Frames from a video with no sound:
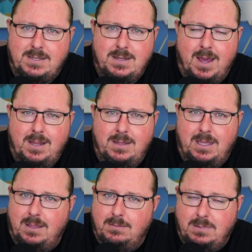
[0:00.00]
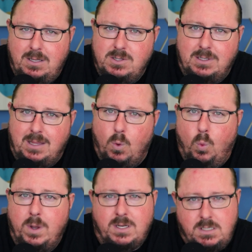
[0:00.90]
It's not in the usually in the
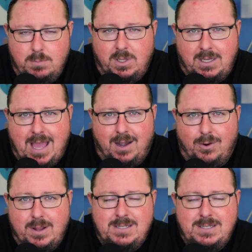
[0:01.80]
one to two million category.